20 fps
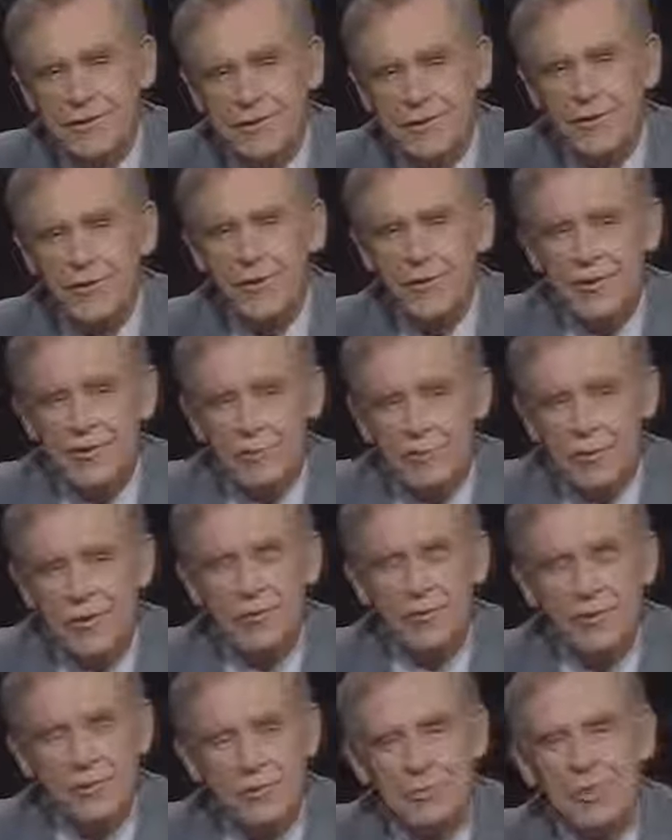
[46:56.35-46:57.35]
Don't you think we
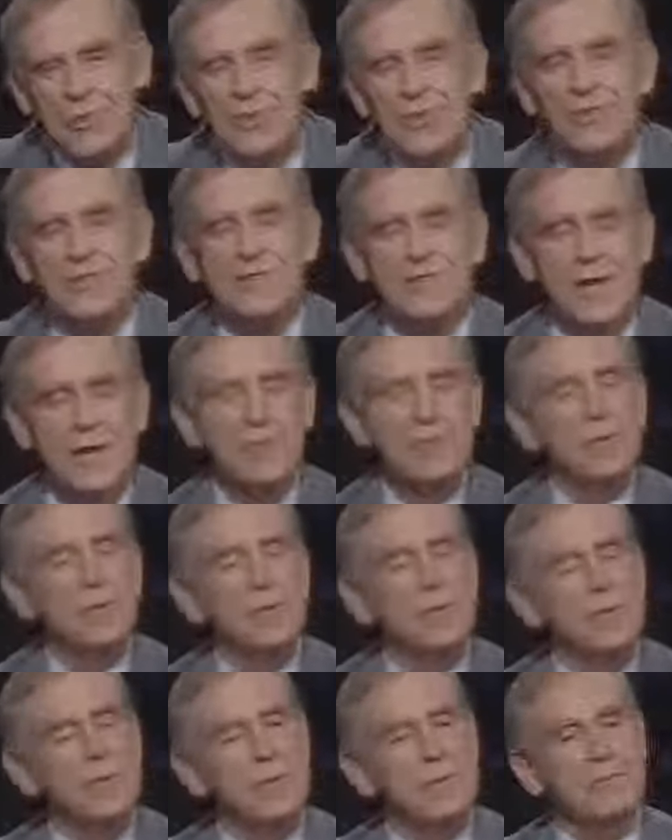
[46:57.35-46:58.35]
ought to be a little
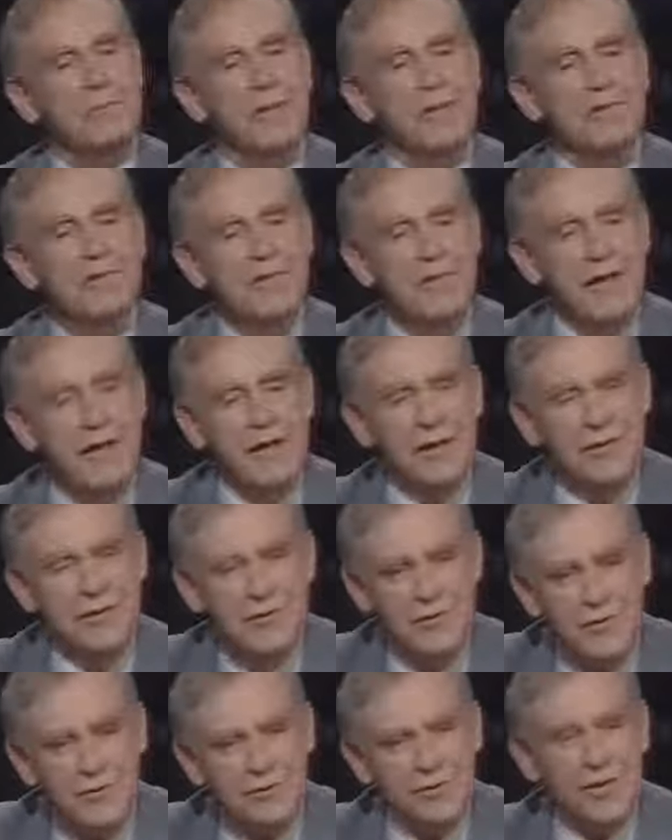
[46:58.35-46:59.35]
skeptical about science
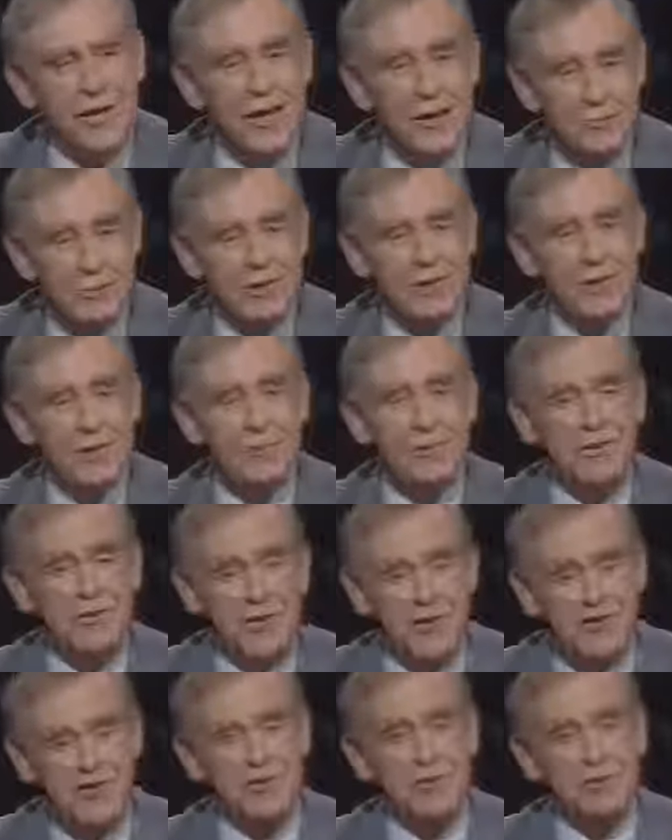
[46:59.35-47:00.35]
too? I mean, can we
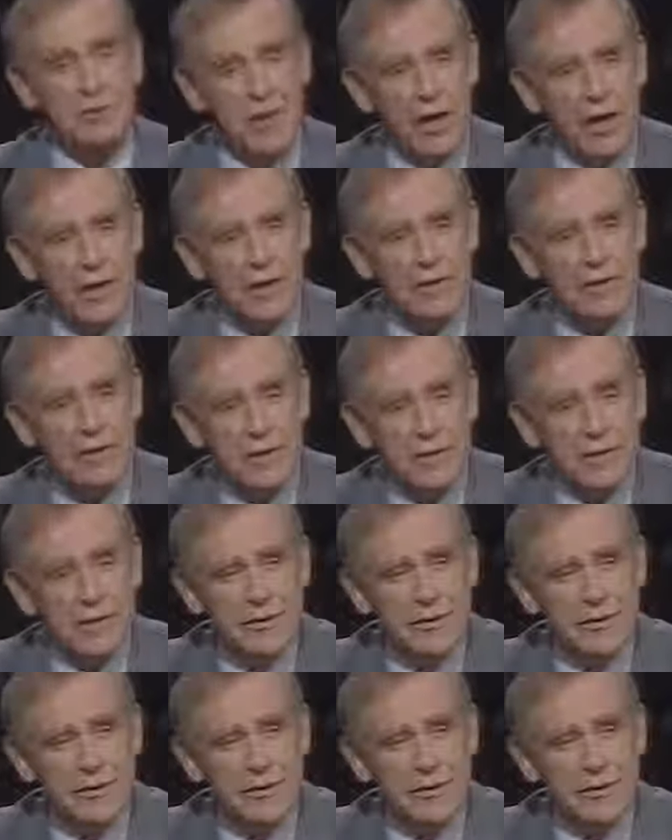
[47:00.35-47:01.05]
trust you guys?